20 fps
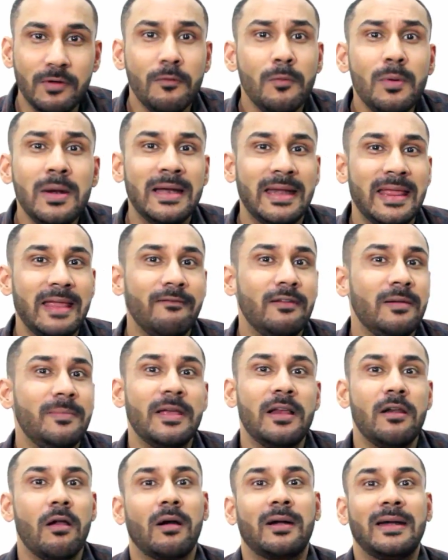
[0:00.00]
you will take will
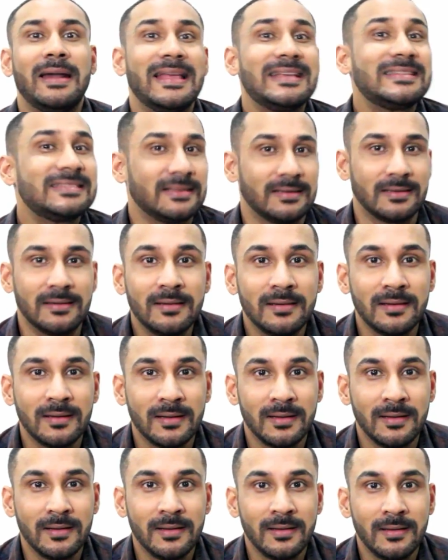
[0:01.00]
be a lot lesser,
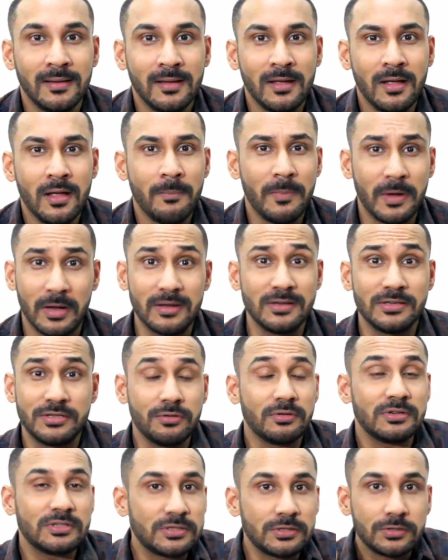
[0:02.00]
because
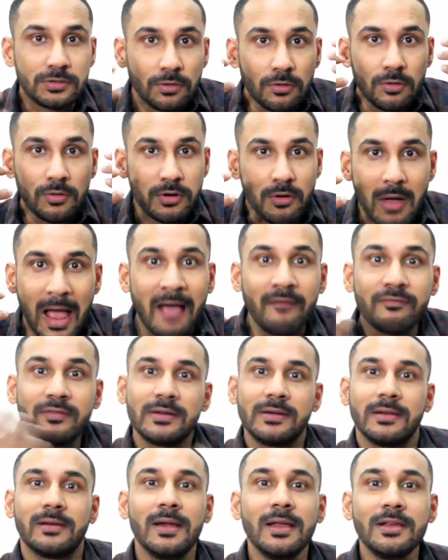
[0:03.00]
you have the
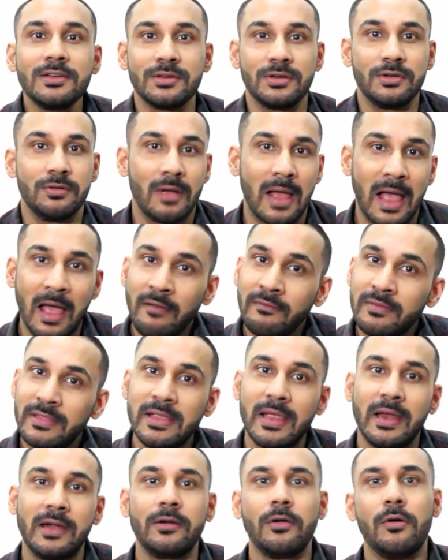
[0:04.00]
direction, you have
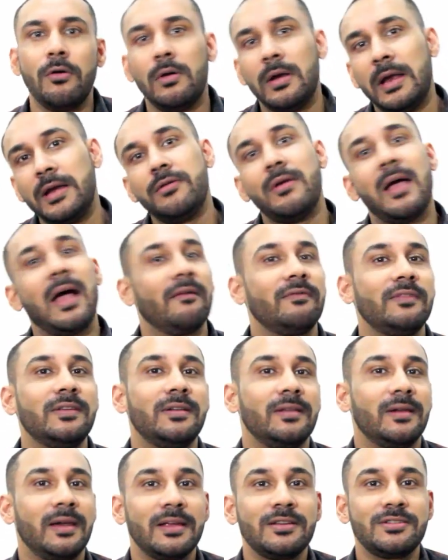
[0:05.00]
the end goal, and you have the
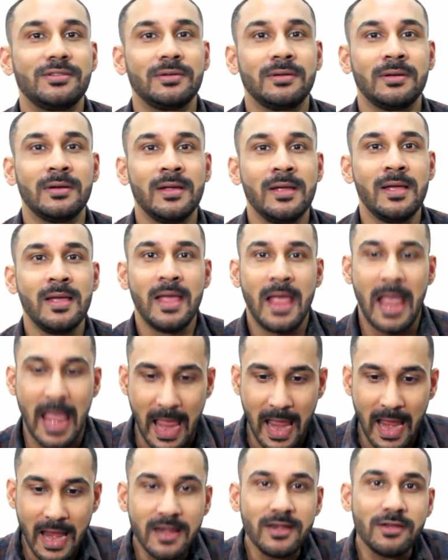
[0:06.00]
direction,
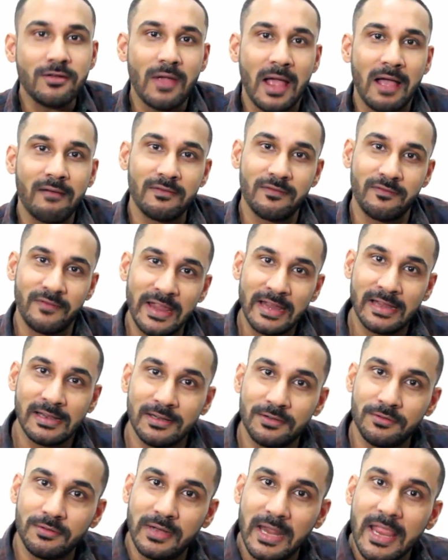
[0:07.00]
and you have a
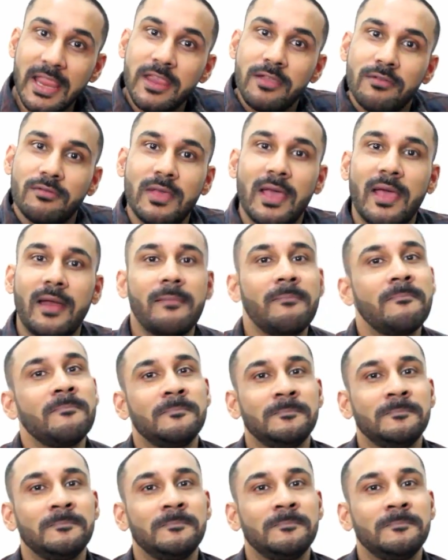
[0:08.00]
vehicle to take you there.